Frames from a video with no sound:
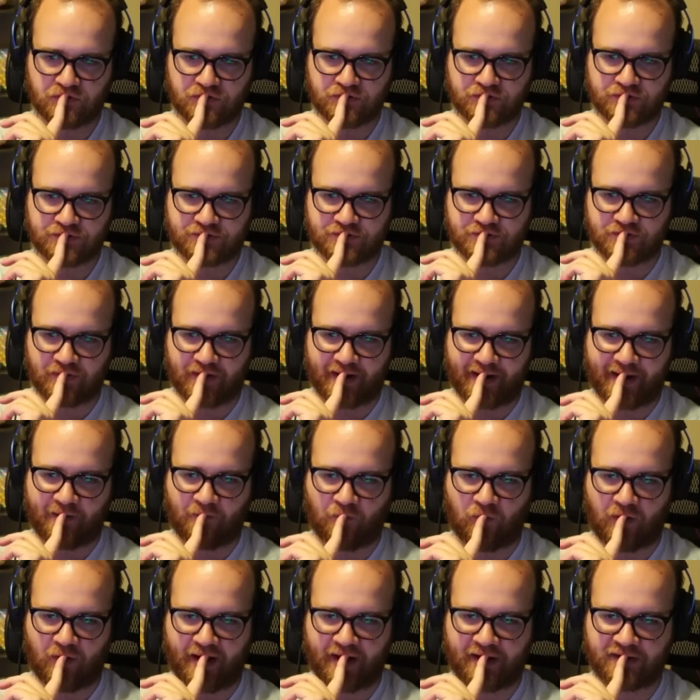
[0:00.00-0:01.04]
do I
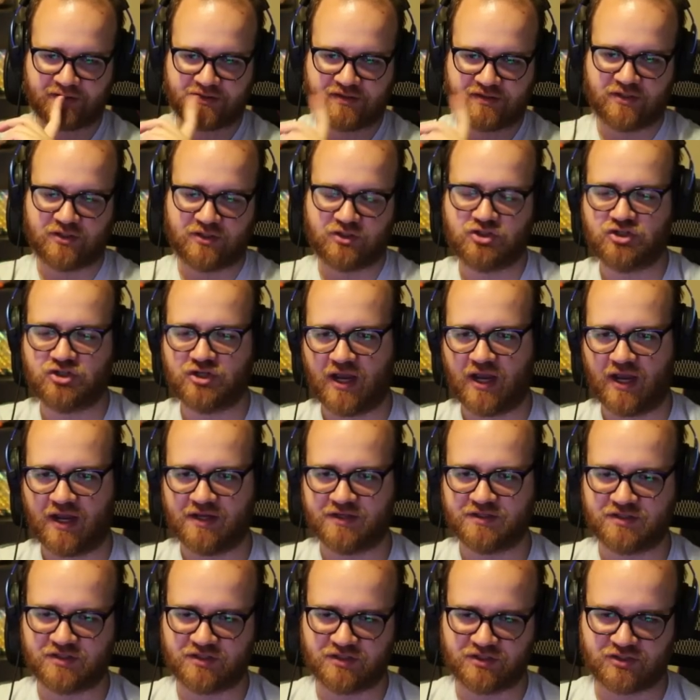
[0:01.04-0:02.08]
want to
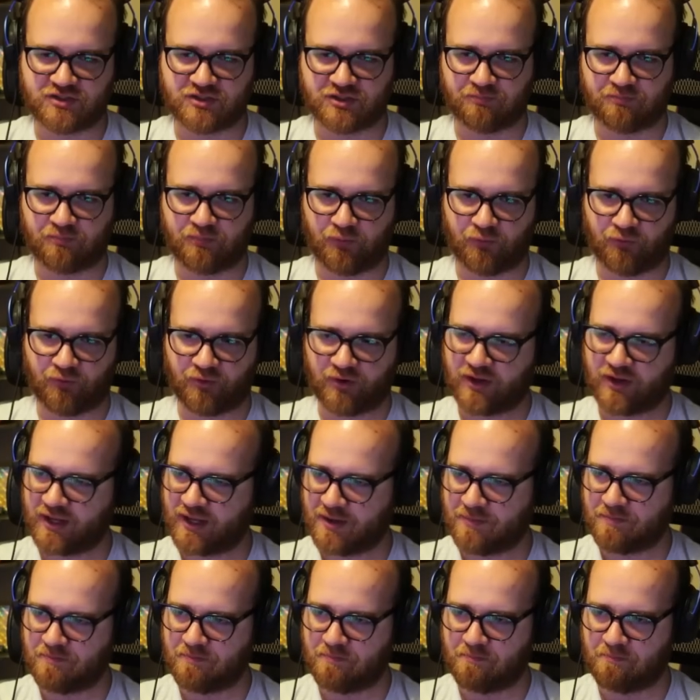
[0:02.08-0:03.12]
just
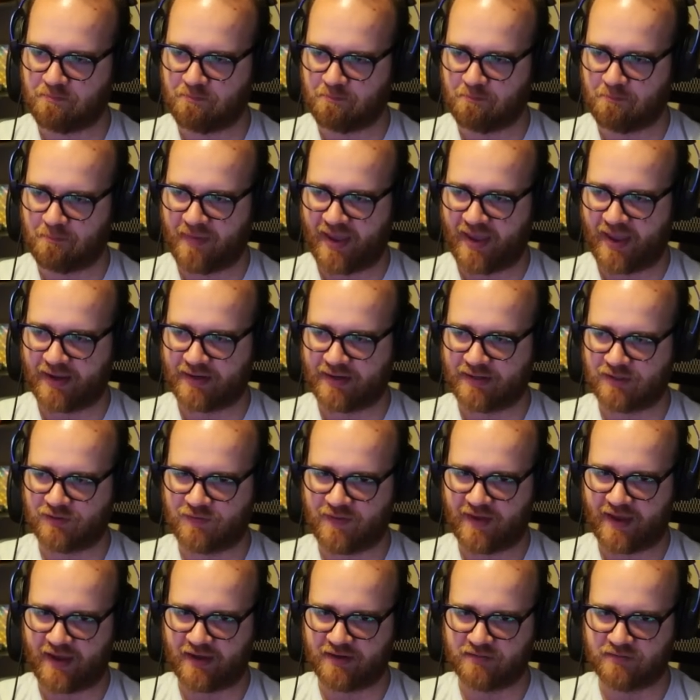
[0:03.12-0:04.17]
debris mid
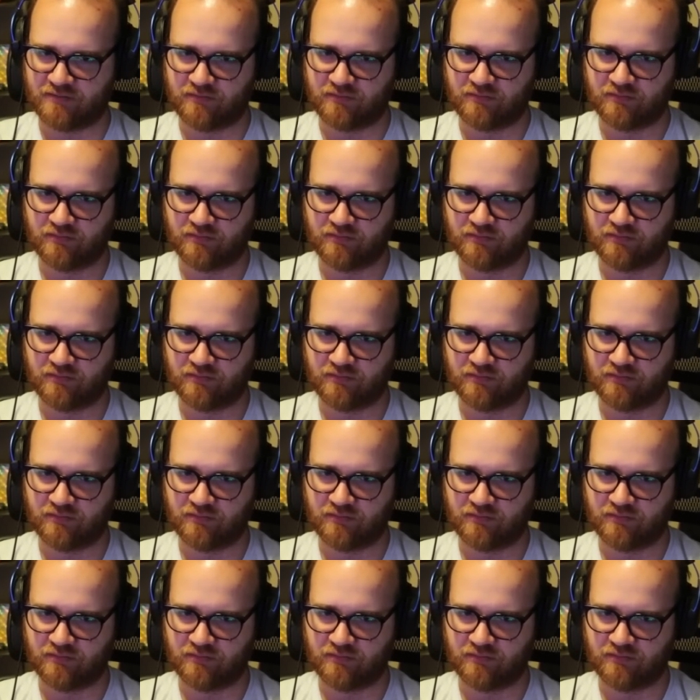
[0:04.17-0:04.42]
then?